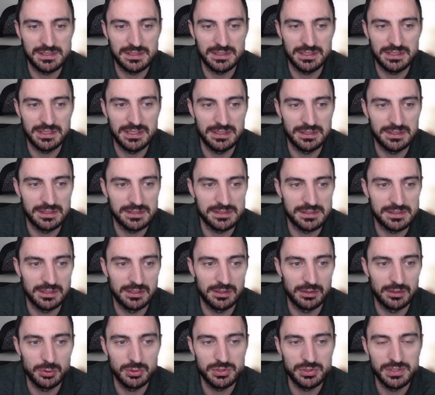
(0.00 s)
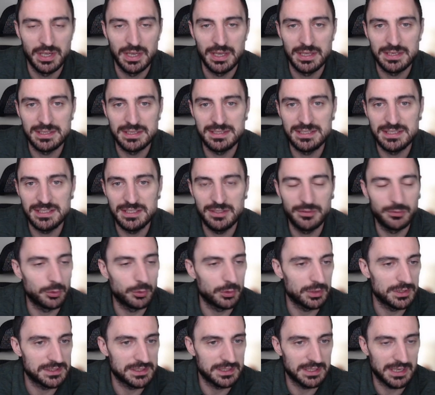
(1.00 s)
King is little loose, d4
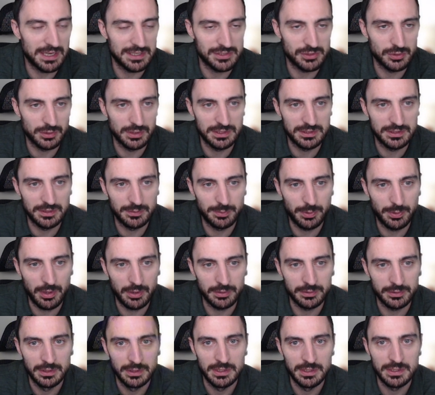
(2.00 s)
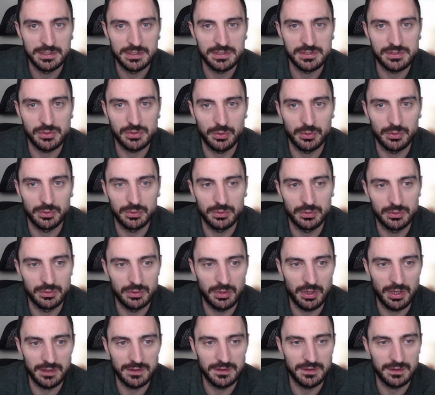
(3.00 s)
is an isolated pawn, so
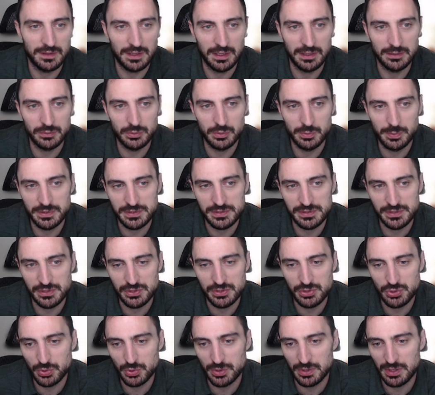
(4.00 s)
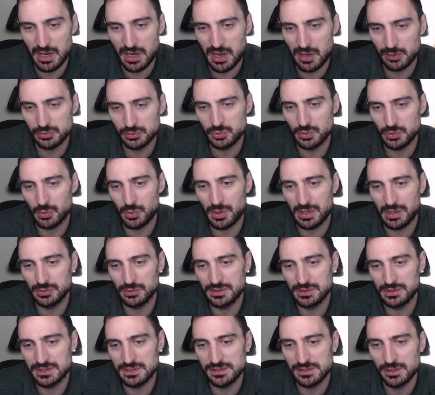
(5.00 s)
not 100% sure how to evaluate
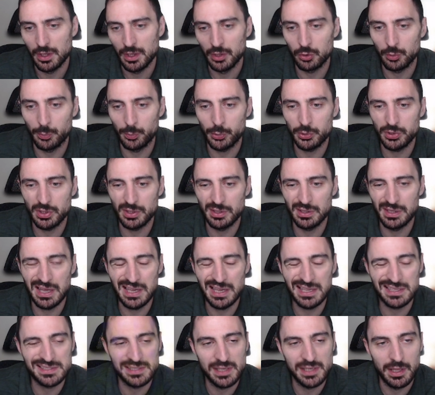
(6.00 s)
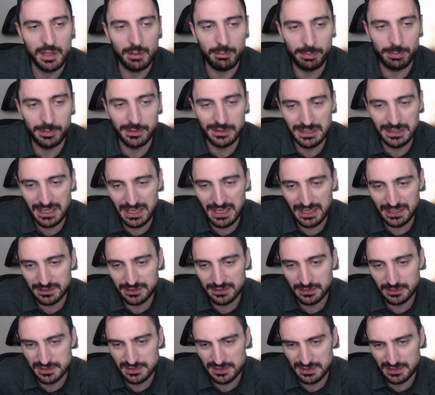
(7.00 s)
this. Computer likes black
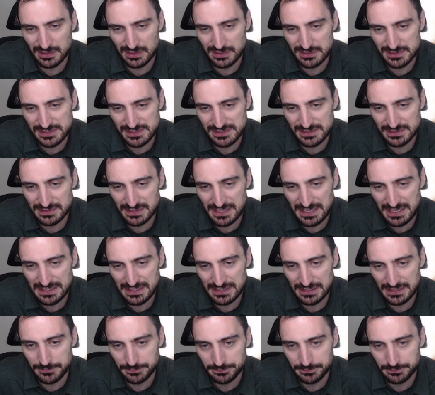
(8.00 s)
slightly.